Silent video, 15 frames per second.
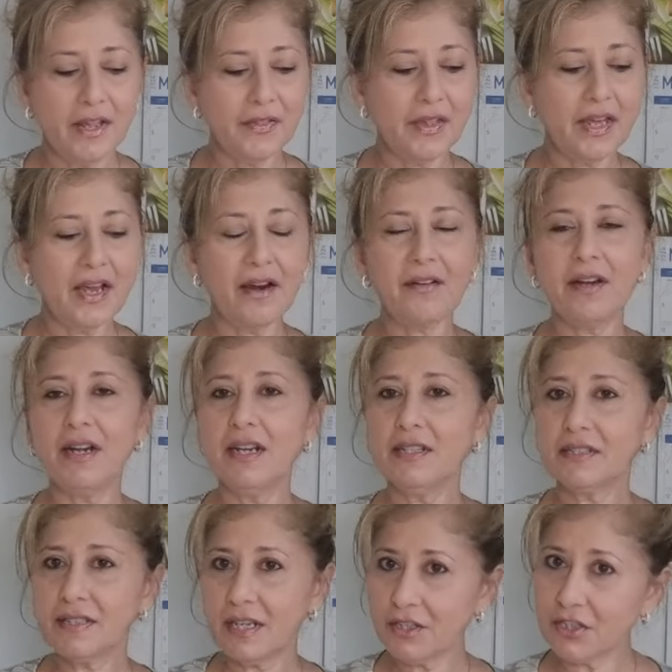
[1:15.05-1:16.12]
They are an
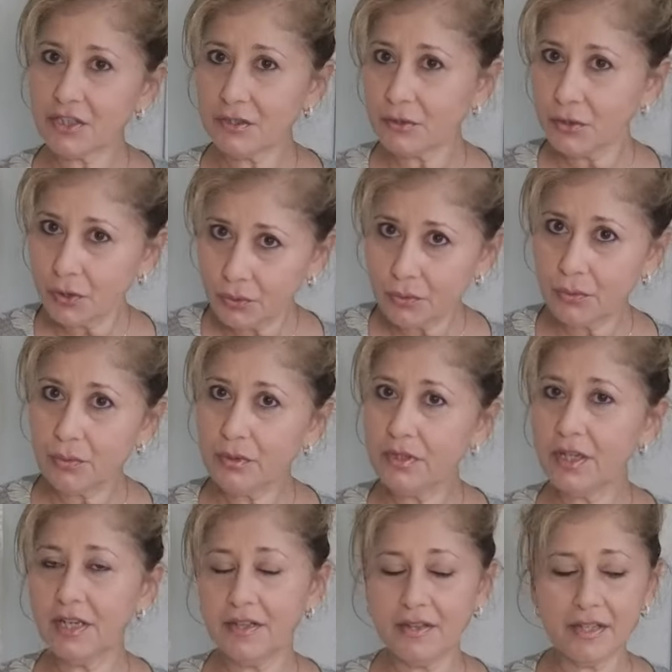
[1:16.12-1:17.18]
essential tool
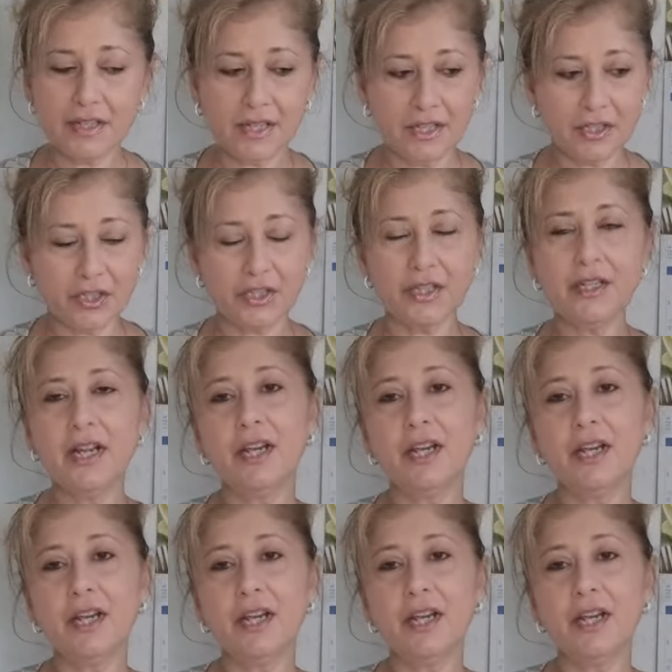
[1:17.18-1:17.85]
in the kitchen,